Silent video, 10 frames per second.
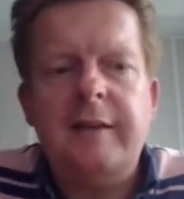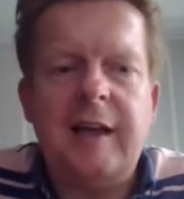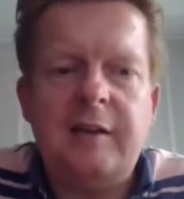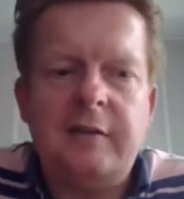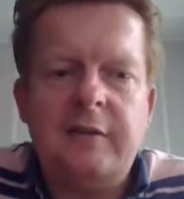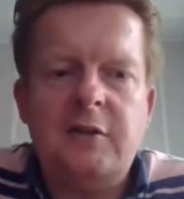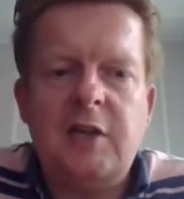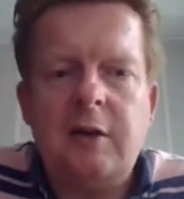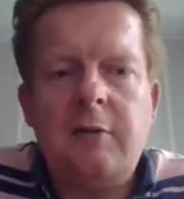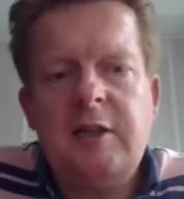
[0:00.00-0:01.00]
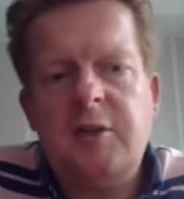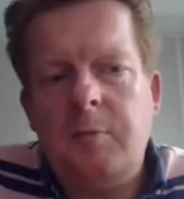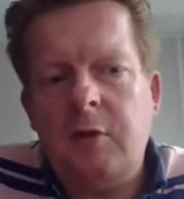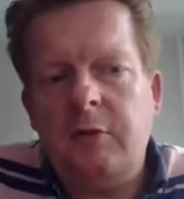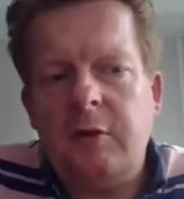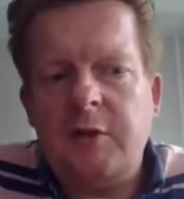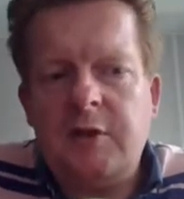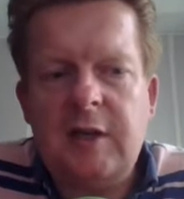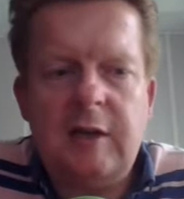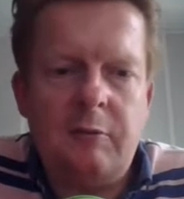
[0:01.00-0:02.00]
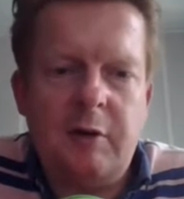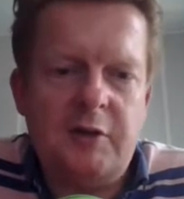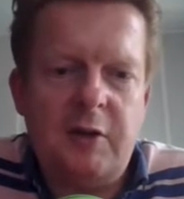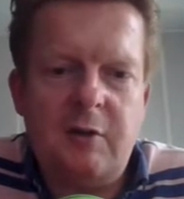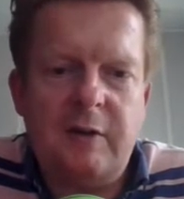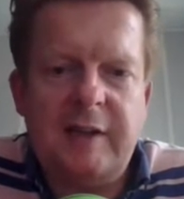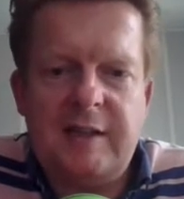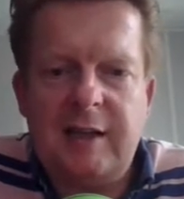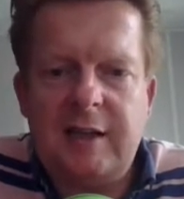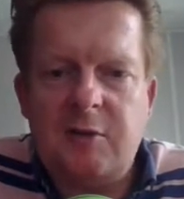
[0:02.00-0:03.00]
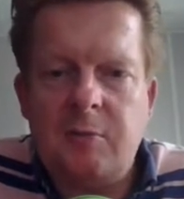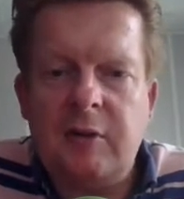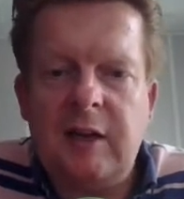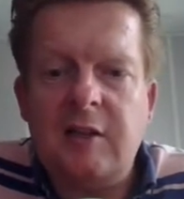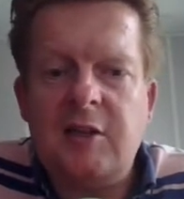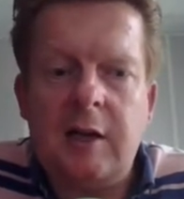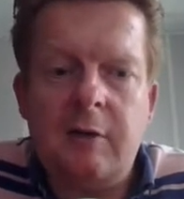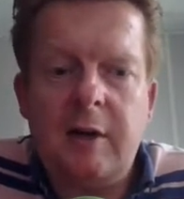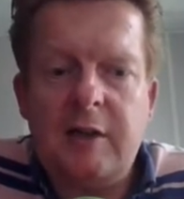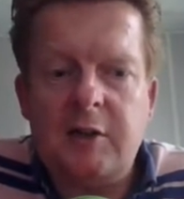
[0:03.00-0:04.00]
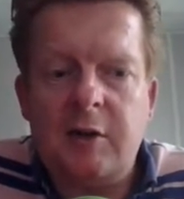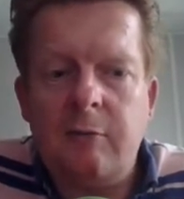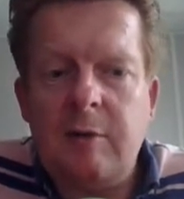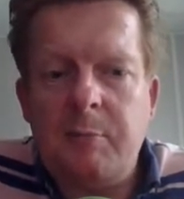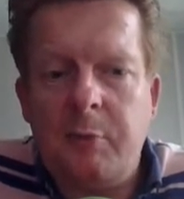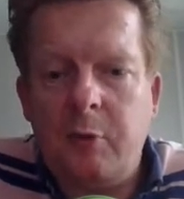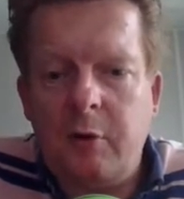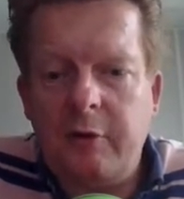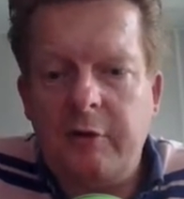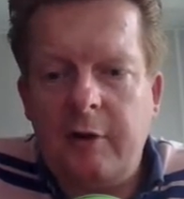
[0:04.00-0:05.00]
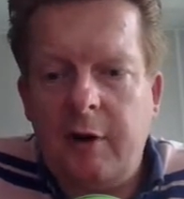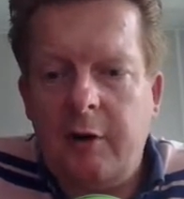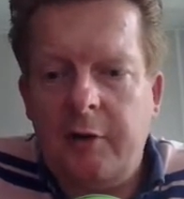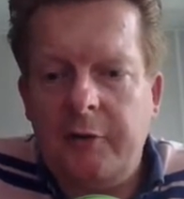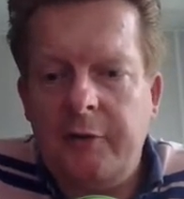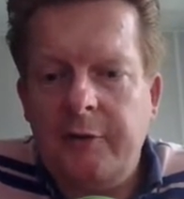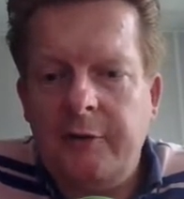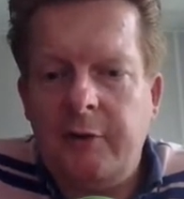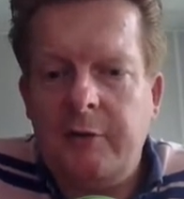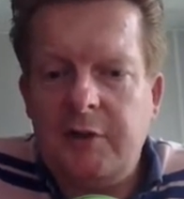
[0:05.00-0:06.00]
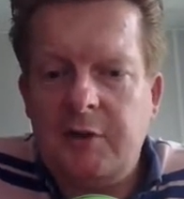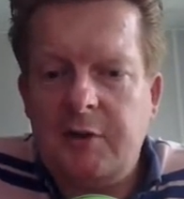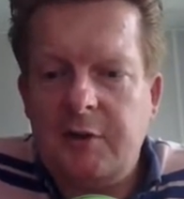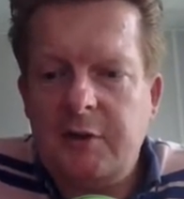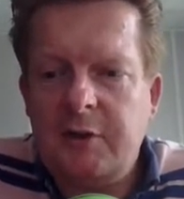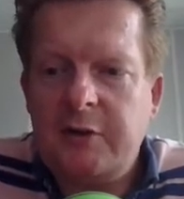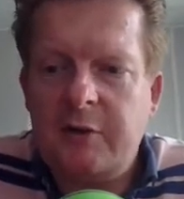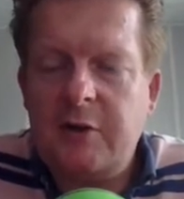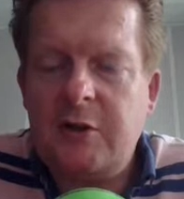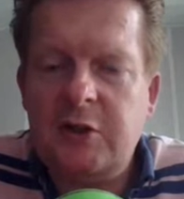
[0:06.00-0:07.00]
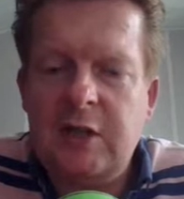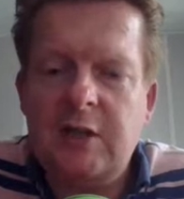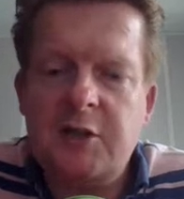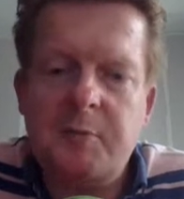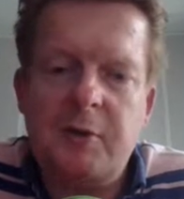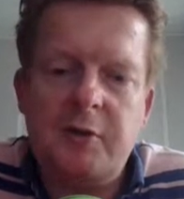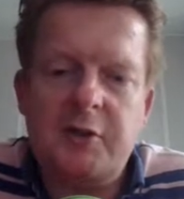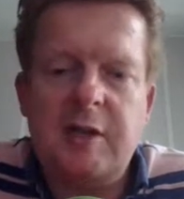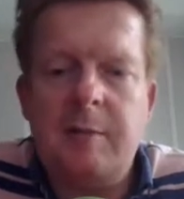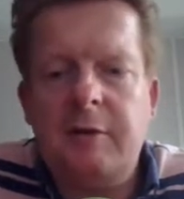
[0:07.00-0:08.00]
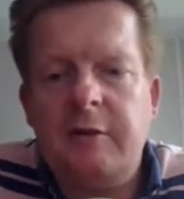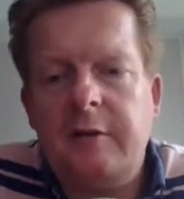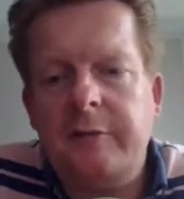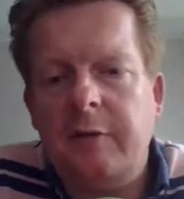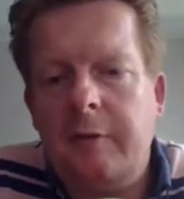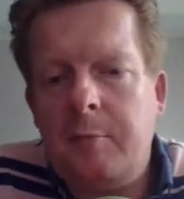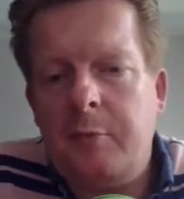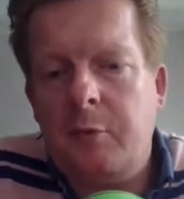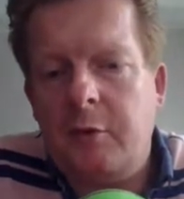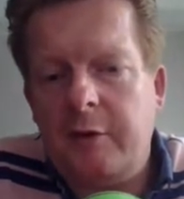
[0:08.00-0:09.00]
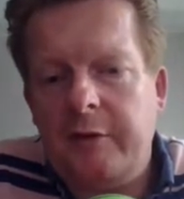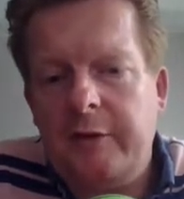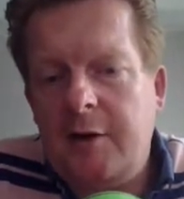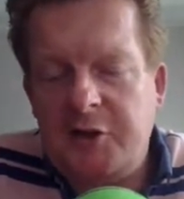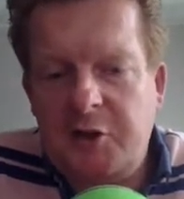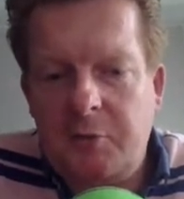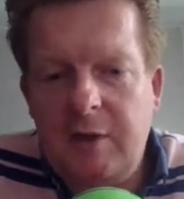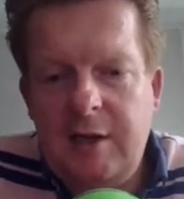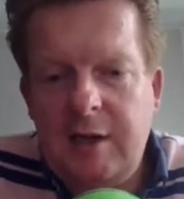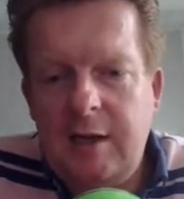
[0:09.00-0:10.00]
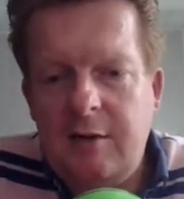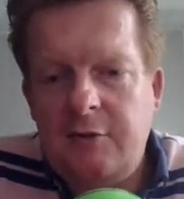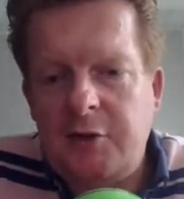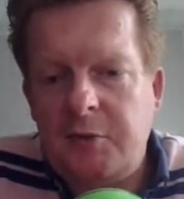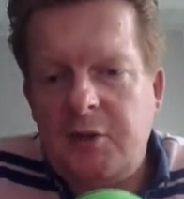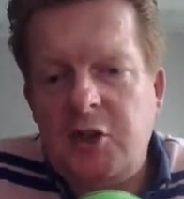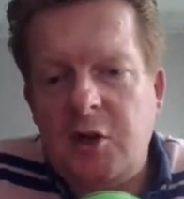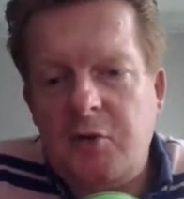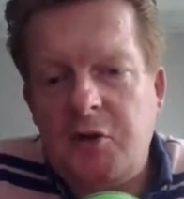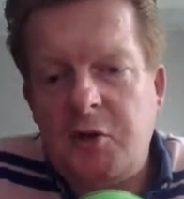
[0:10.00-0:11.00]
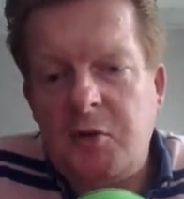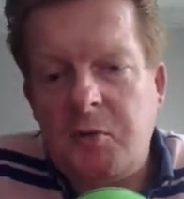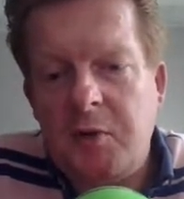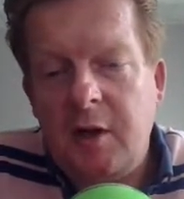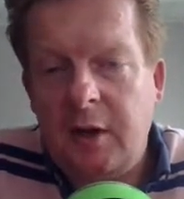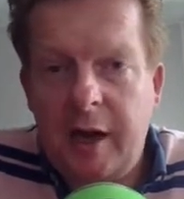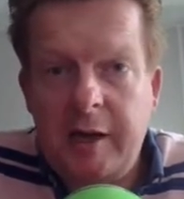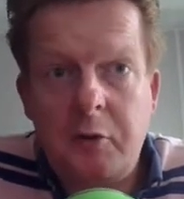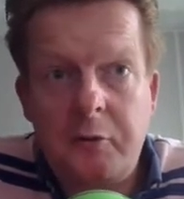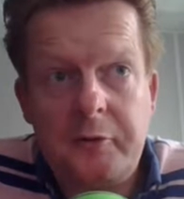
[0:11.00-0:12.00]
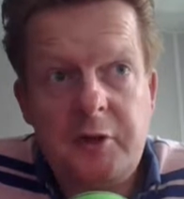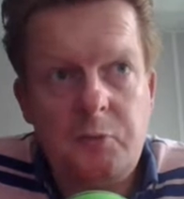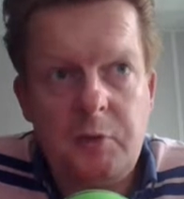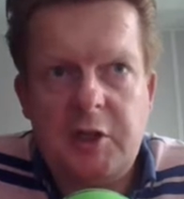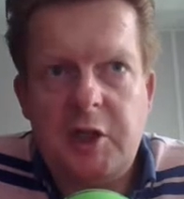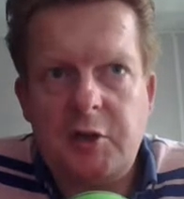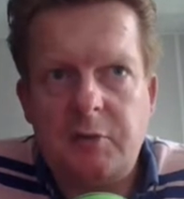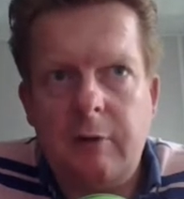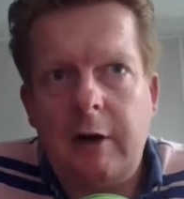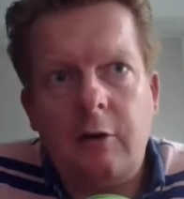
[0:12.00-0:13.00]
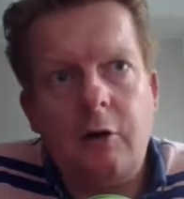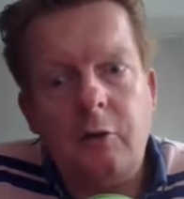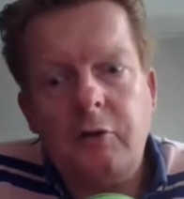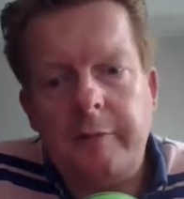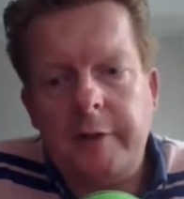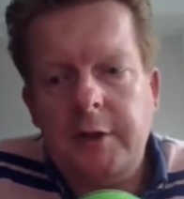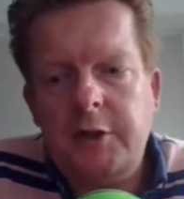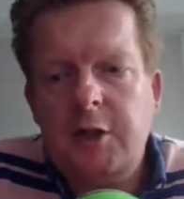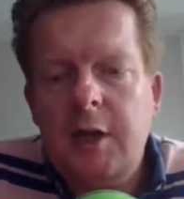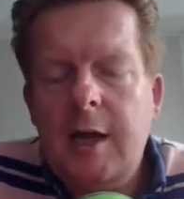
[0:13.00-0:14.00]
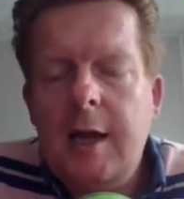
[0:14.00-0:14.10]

That generates a mutant, it runs a unit test against your mutant, and it generates a report on the results. So you see a small snippet of the report on screen here. So it shows you line coverage, which is regular code coverage,